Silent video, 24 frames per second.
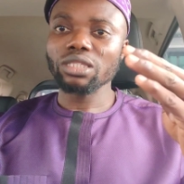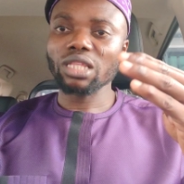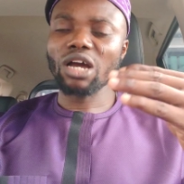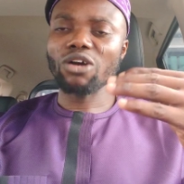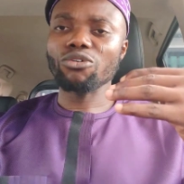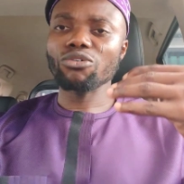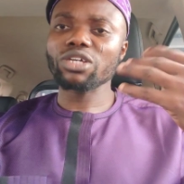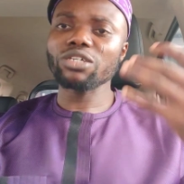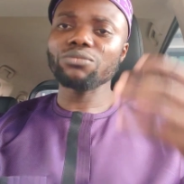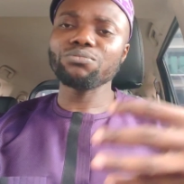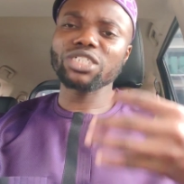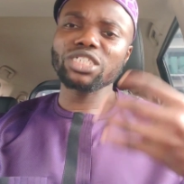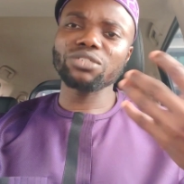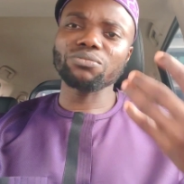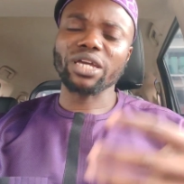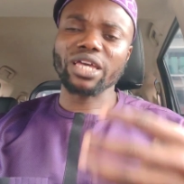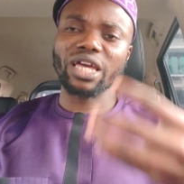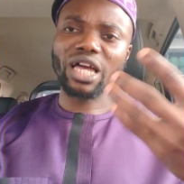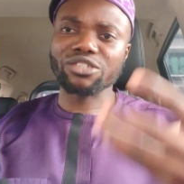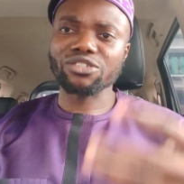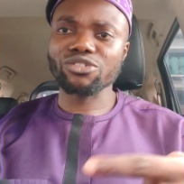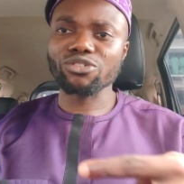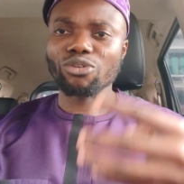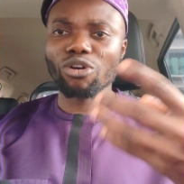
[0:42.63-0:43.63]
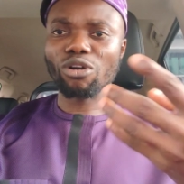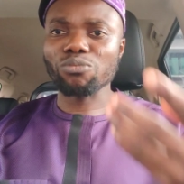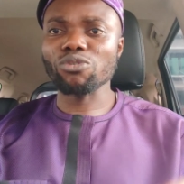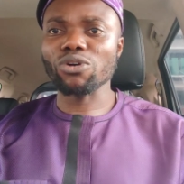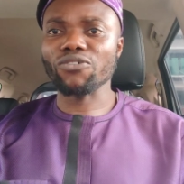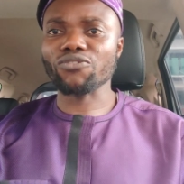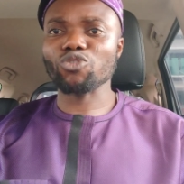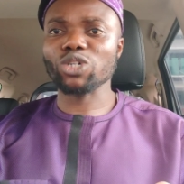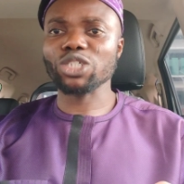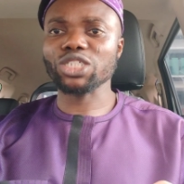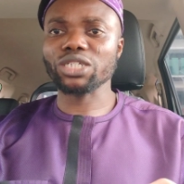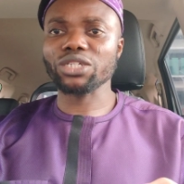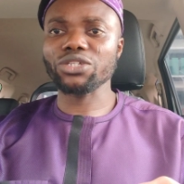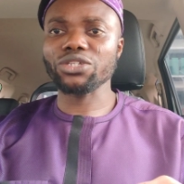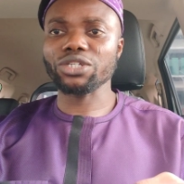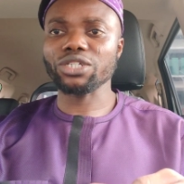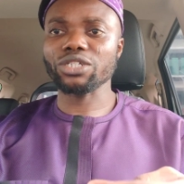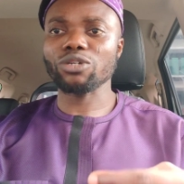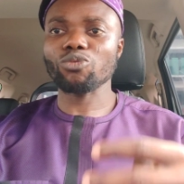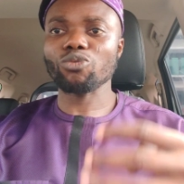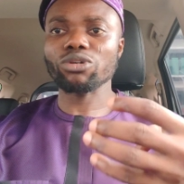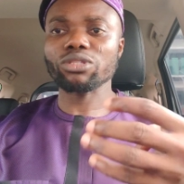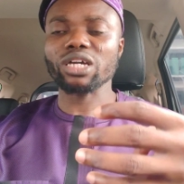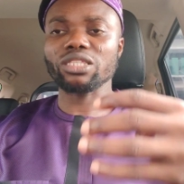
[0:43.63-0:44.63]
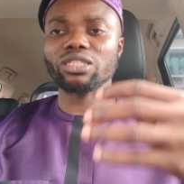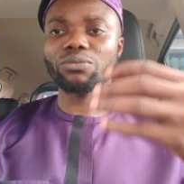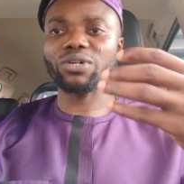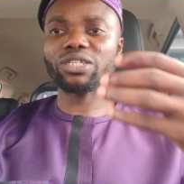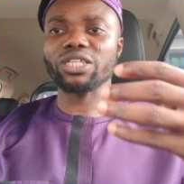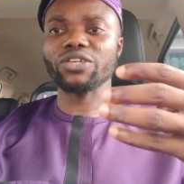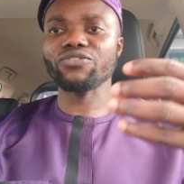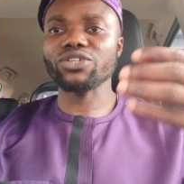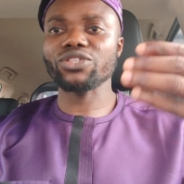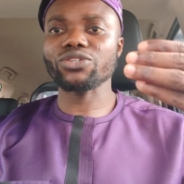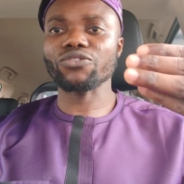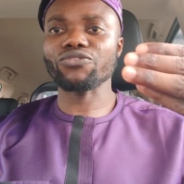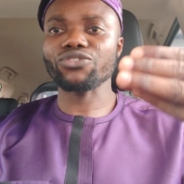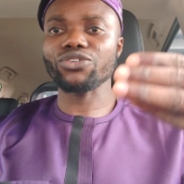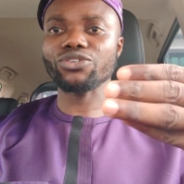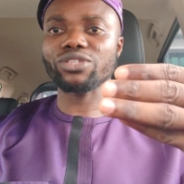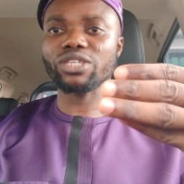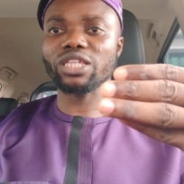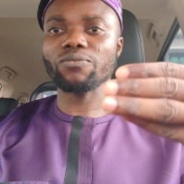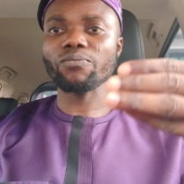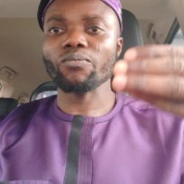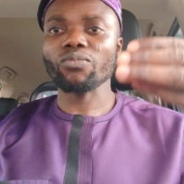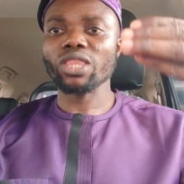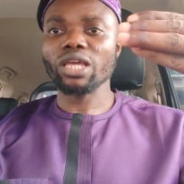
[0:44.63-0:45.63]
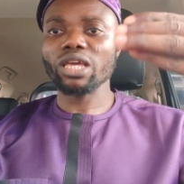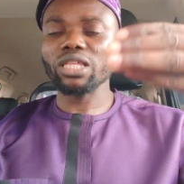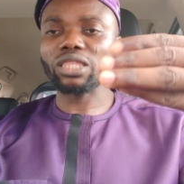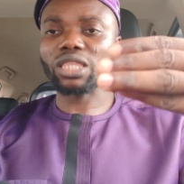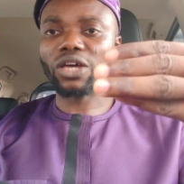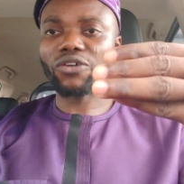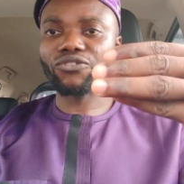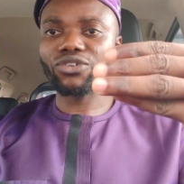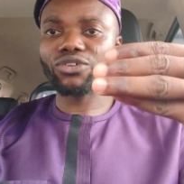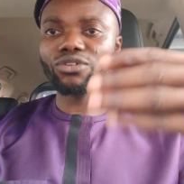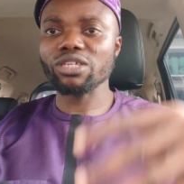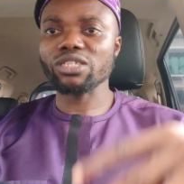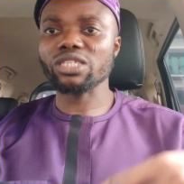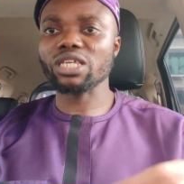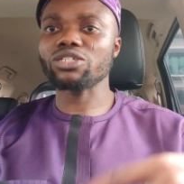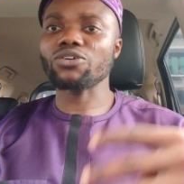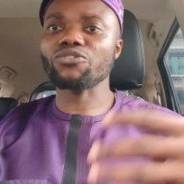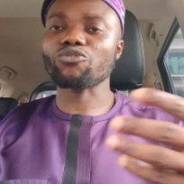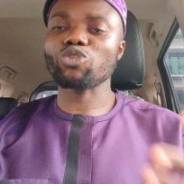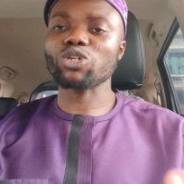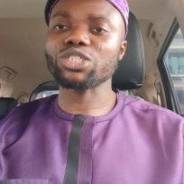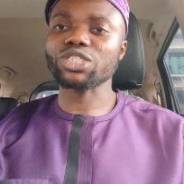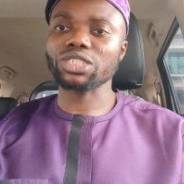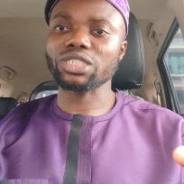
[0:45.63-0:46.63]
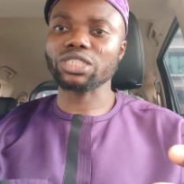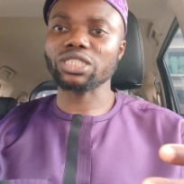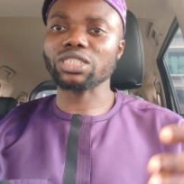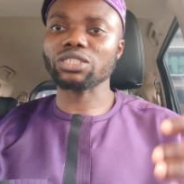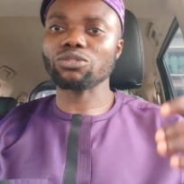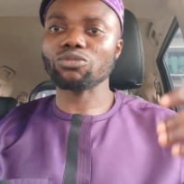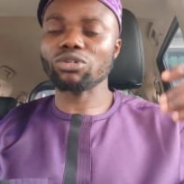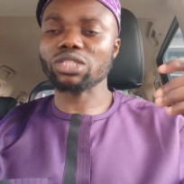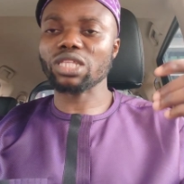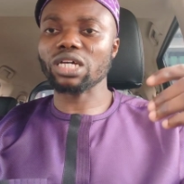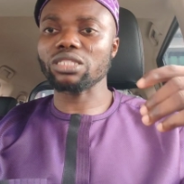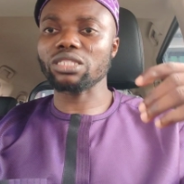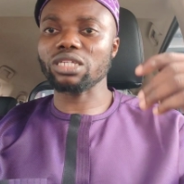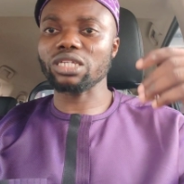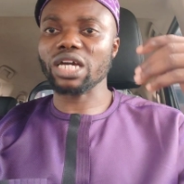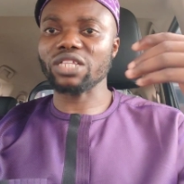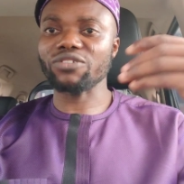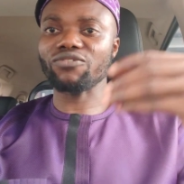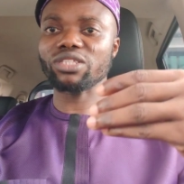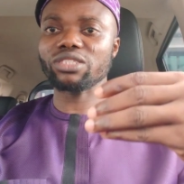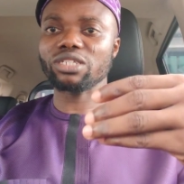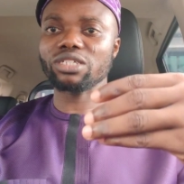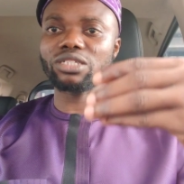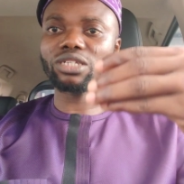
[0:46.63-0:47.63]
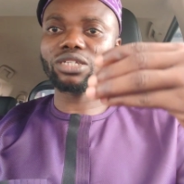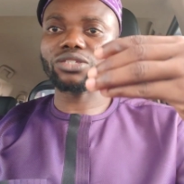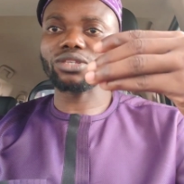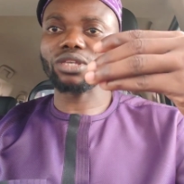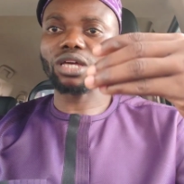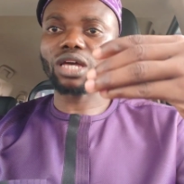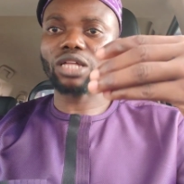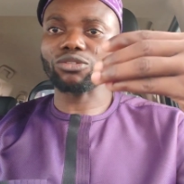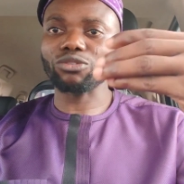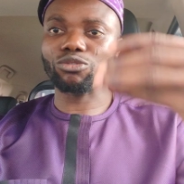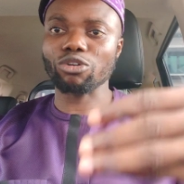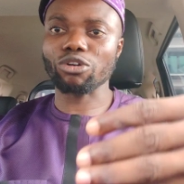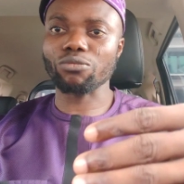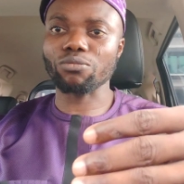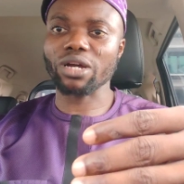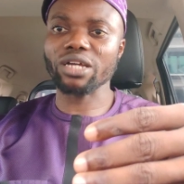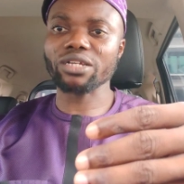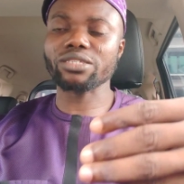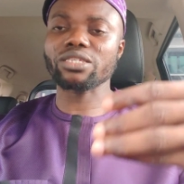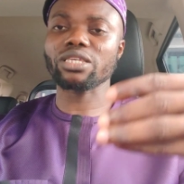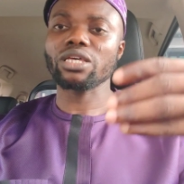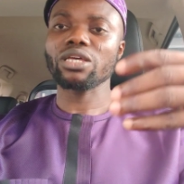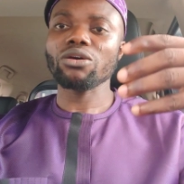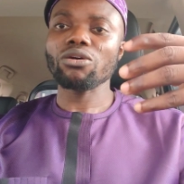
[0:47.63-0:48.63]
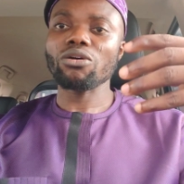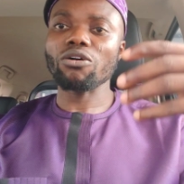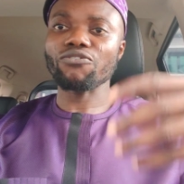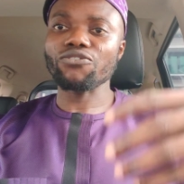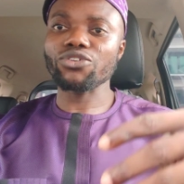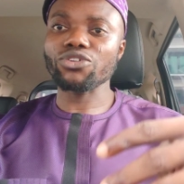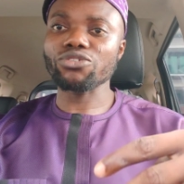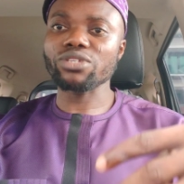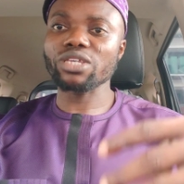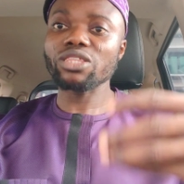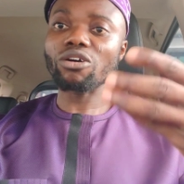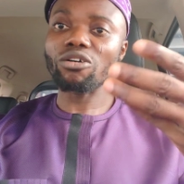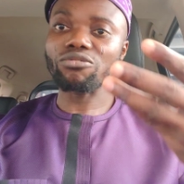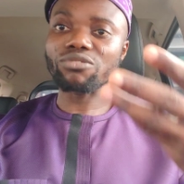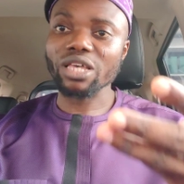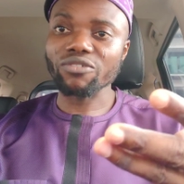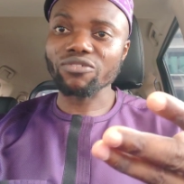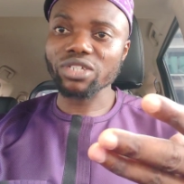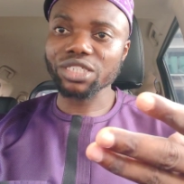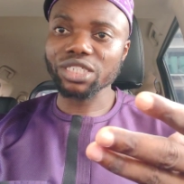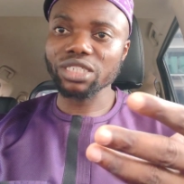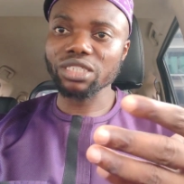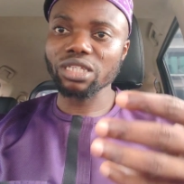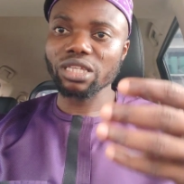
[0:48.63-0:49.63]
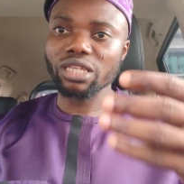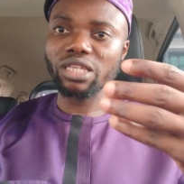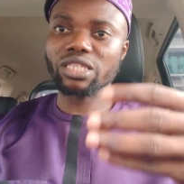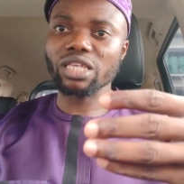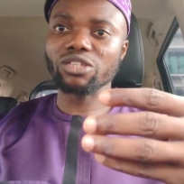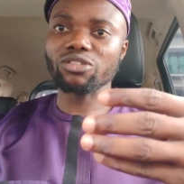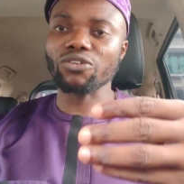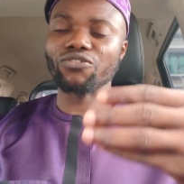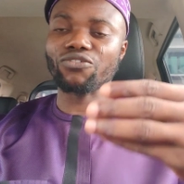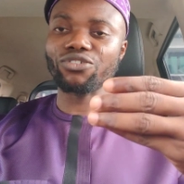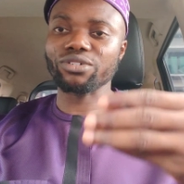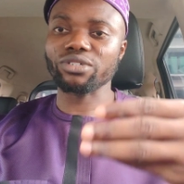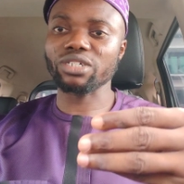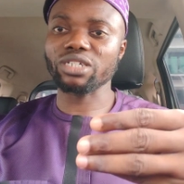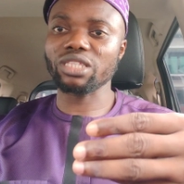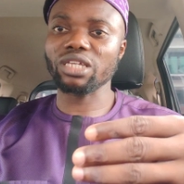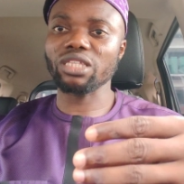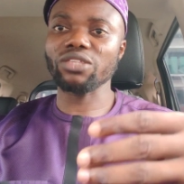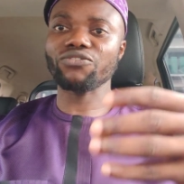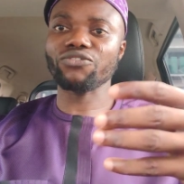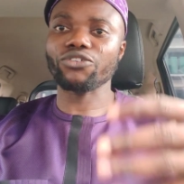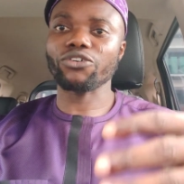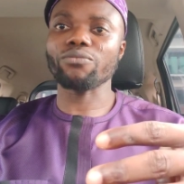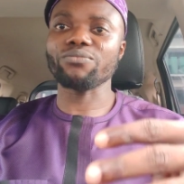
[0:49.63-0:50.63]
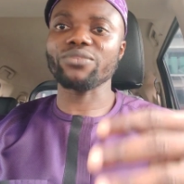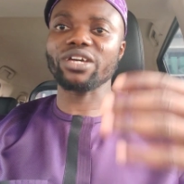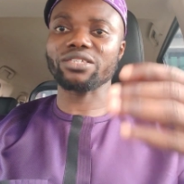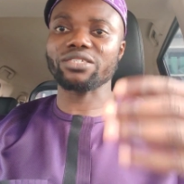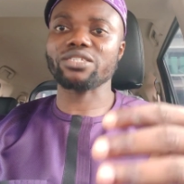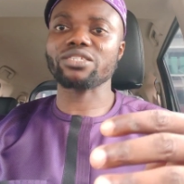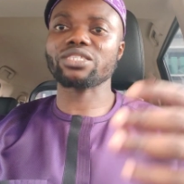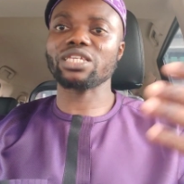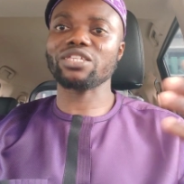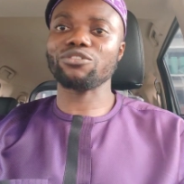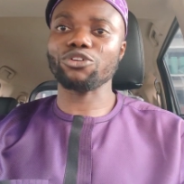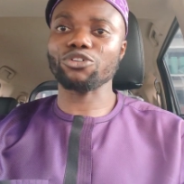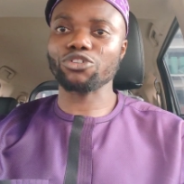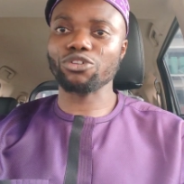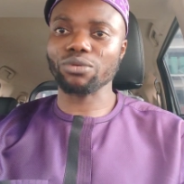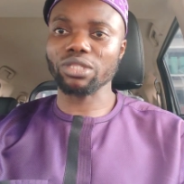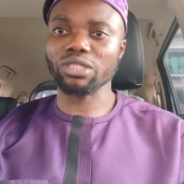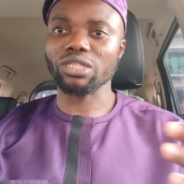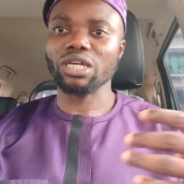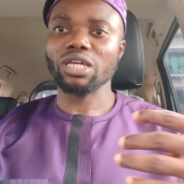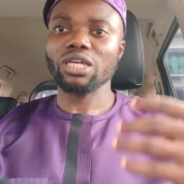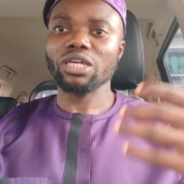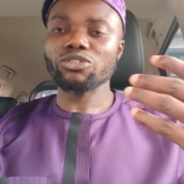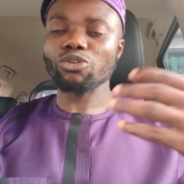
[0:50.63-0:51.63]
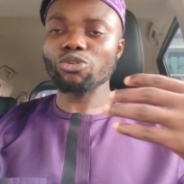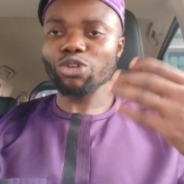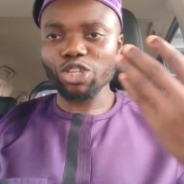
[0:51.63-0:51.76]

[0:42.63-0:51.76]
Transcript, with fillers: Now, Cambridge might ask you a couple of questions here. What are the benefits of using interview instead of questionnaire? What are the advantages and drawbacks of using observation instead of reading from existing document?